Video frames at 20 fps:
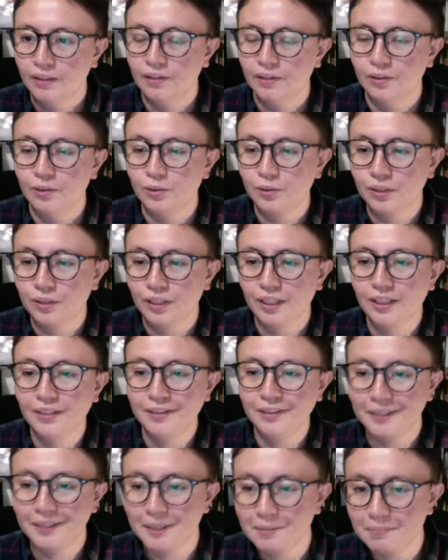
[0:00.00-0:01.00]
Okay,
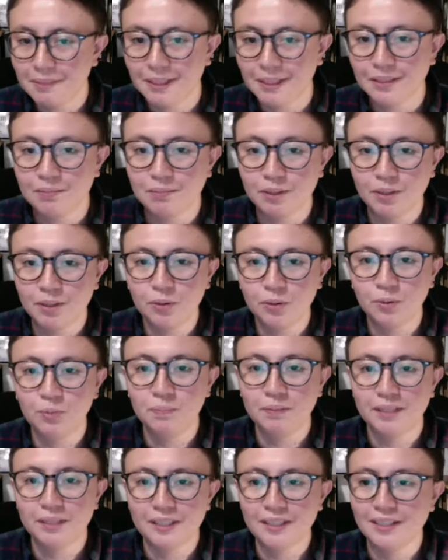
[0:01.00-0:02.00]
team, let me know,
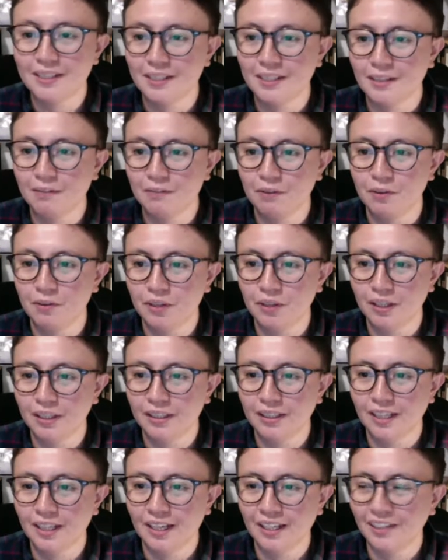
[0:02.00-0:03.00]
please, if okay
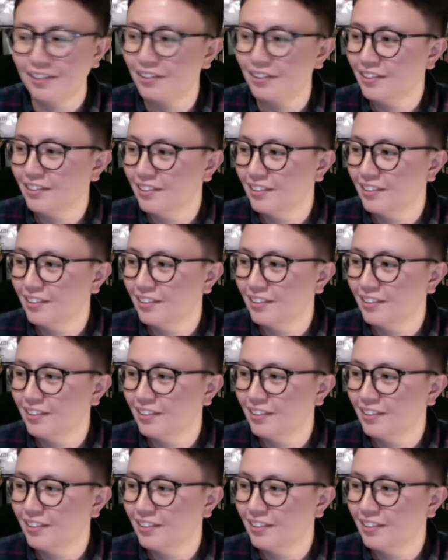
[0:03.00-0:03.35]
tayo.